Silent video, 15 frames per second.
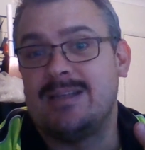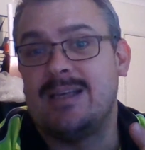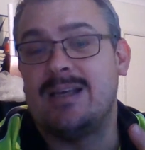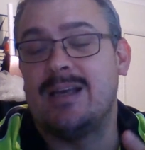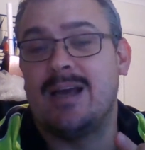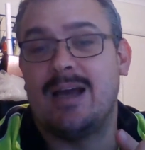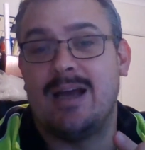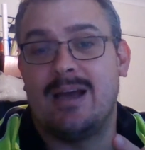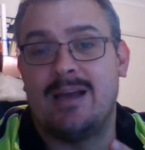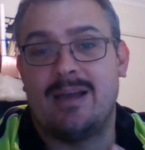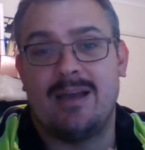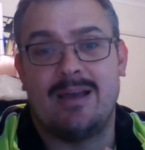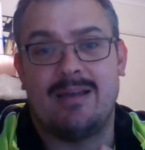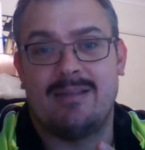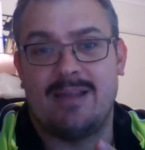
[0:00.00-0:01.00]

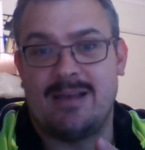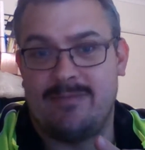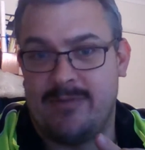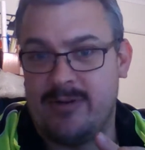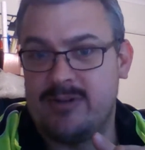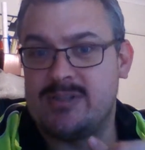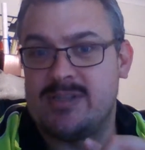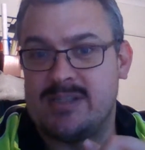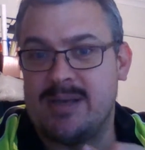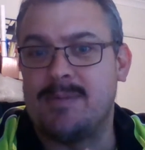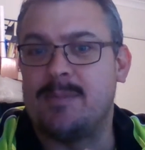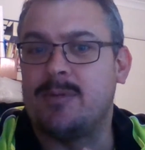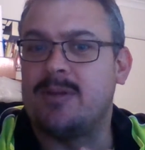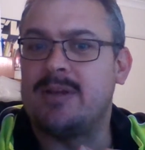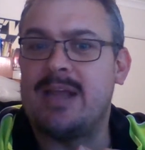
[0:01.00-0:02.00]
They're very
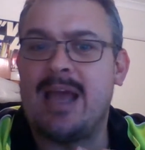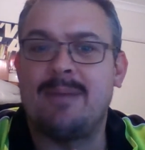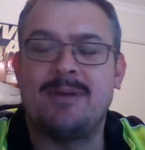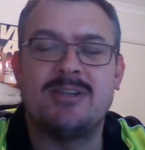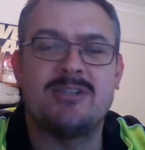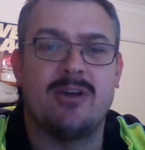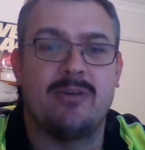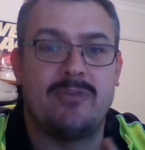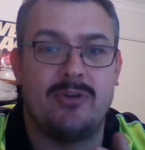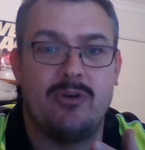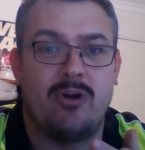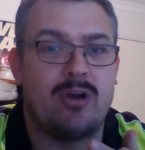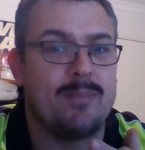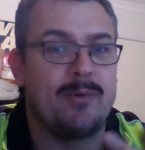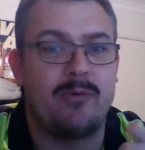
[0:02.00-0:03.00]
susceptible to damage. So if you
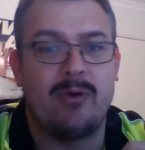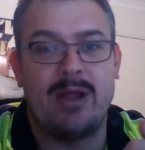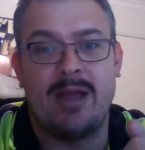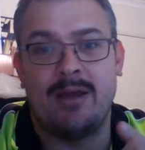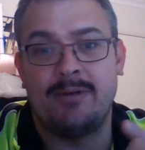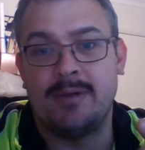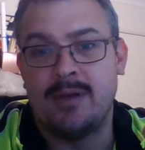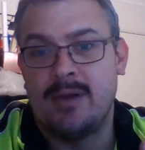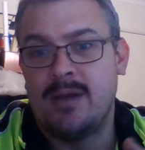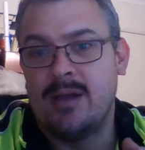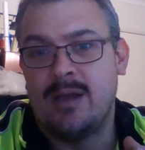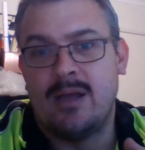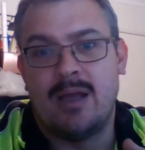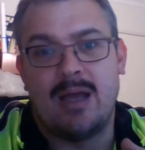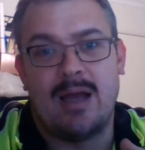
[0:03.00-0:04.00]
knock them around
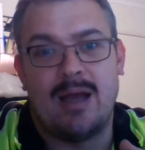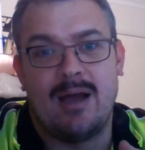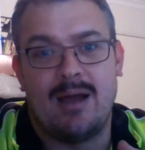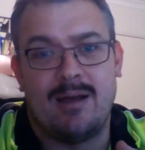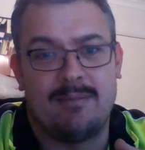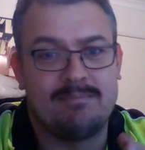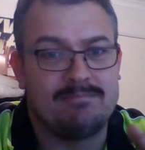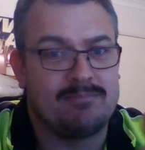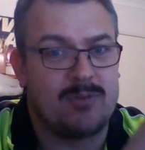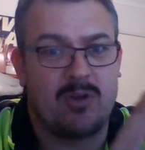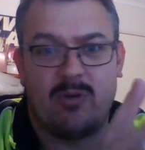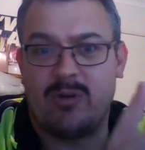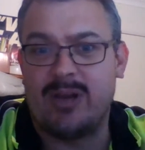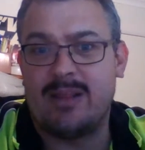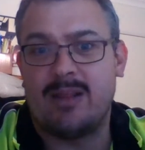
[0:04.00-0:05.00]

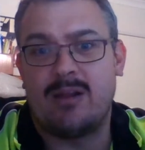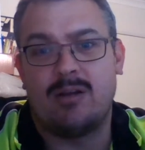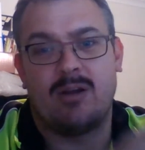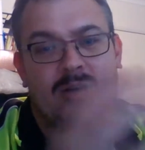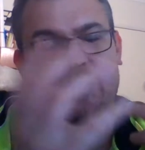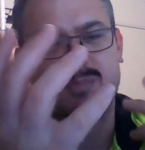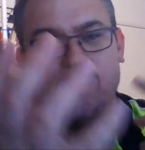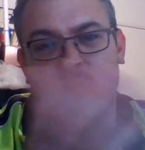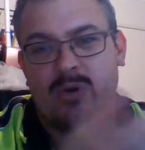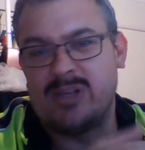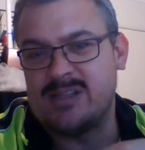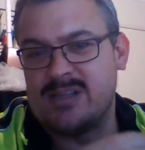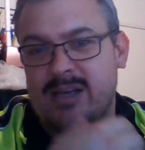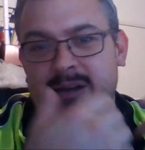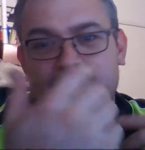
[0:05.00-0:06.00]
or anything like sporting
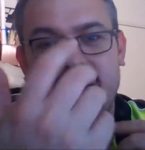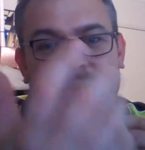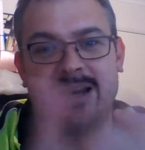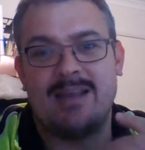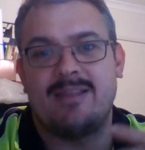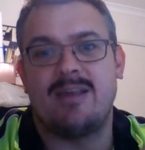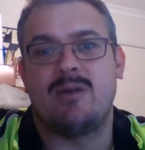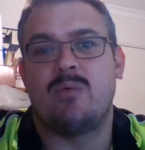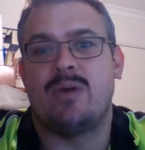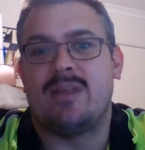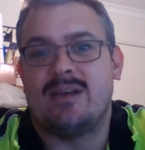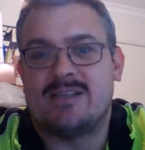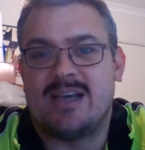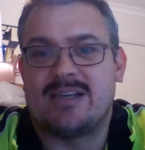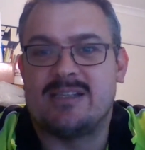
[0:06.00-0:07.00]
centre, anything where
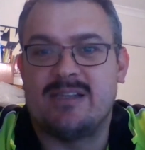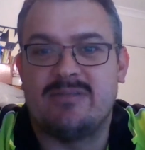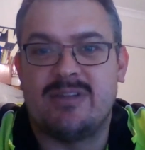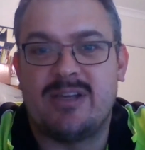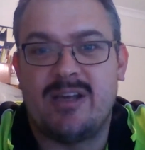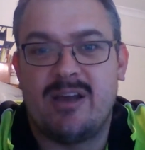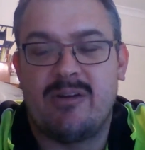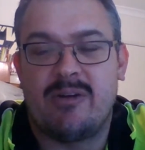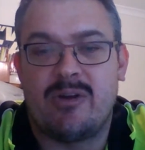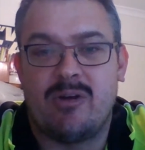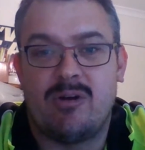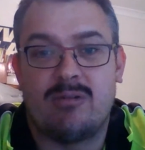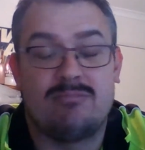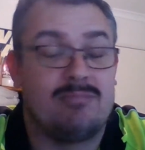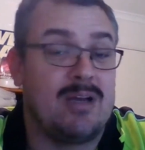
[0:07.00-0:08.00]
there's activity going
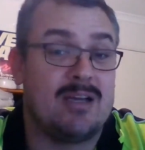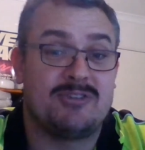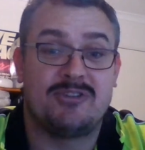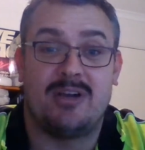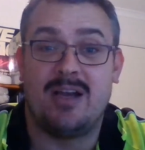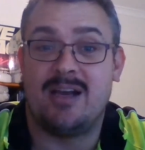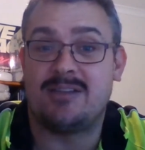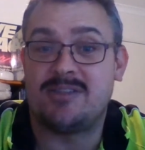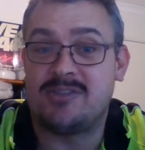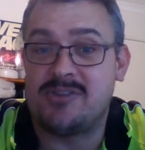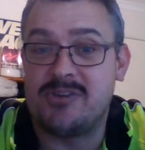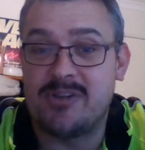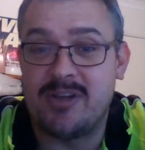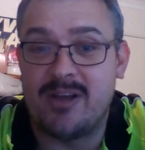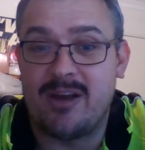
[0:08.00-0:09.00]
on, martial arts
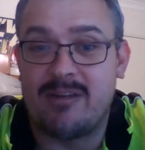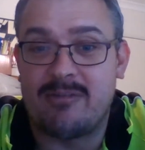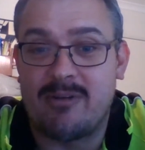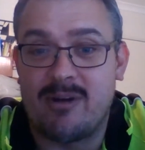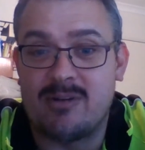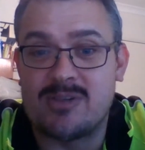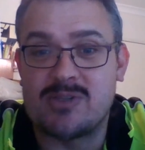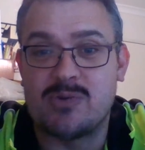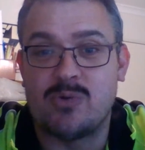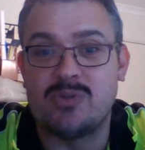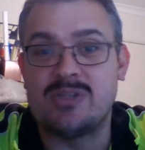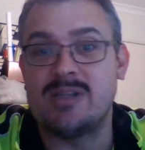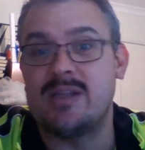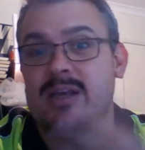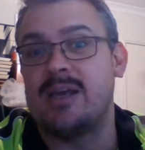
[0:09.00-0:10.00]
studio, throwing
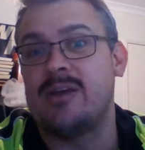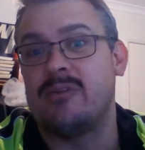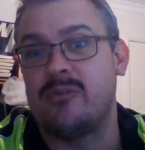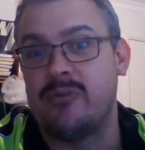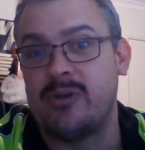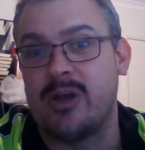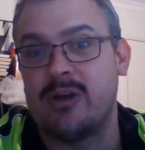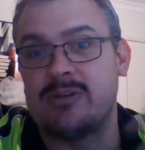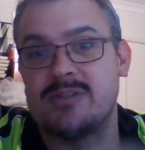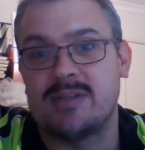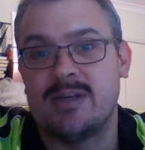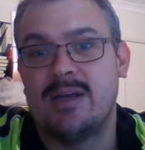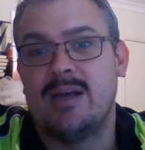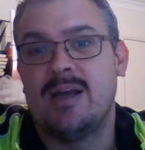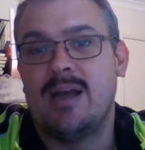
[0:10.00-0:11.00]
swords in the air, who
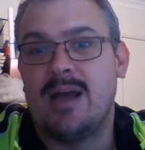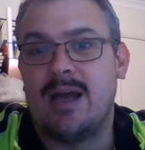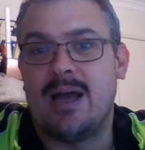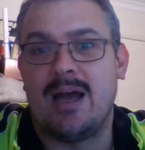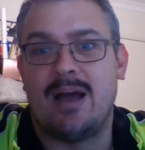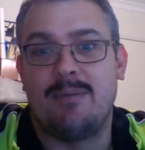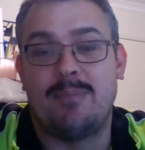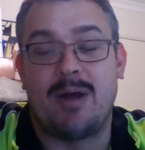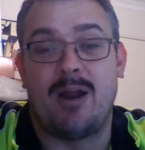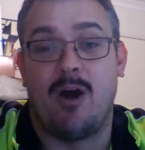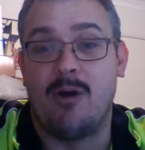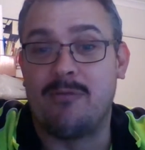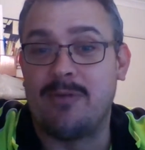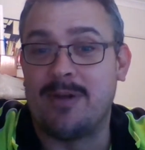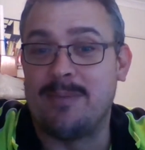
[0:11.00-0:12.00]
knows? But
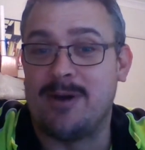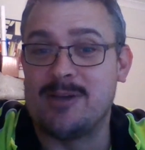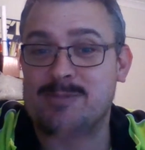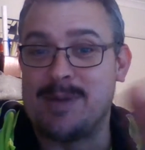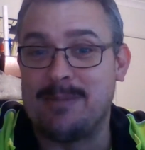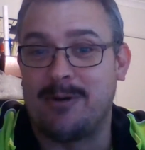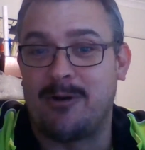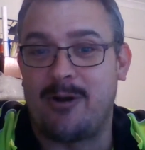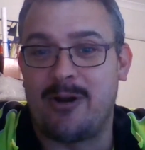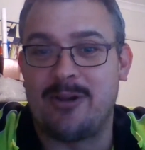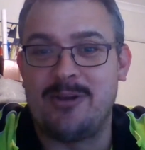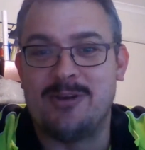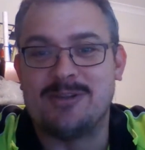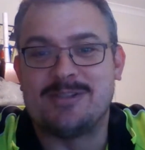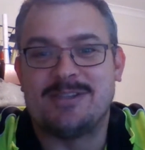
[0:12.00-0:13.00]
hopefully most people are
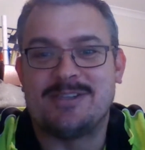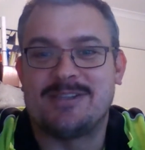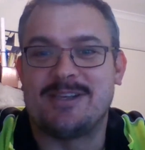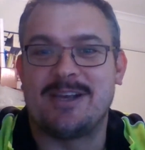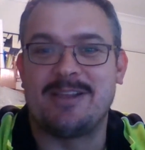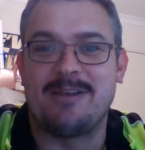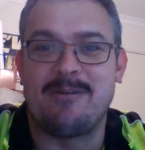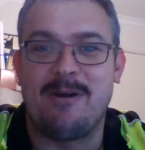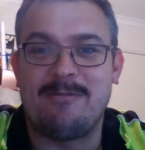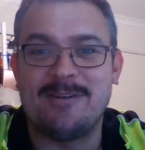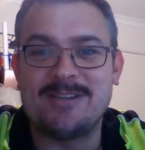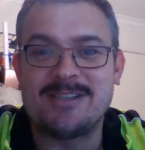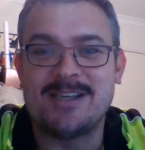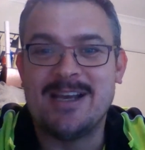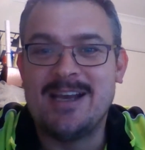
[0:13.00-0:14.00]
only using this thing in their
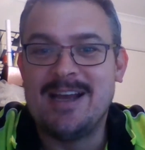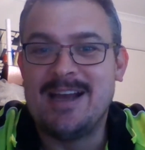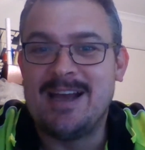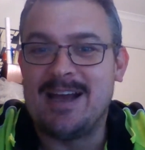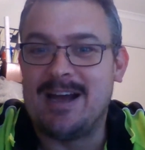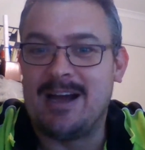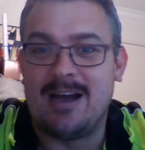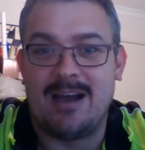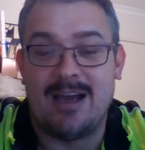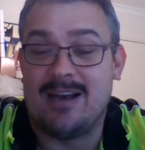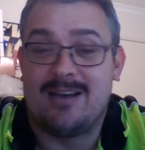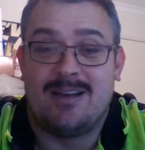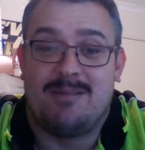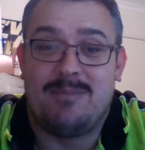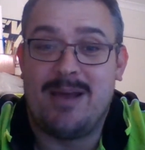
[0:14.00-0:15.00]
office,
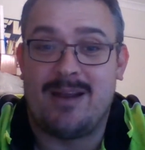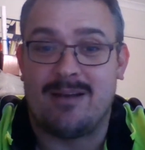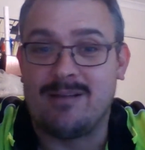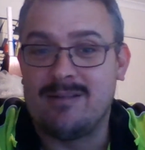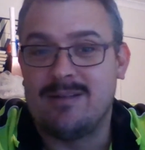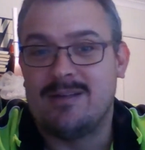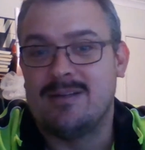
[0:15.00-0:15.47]
and it doesn't matter.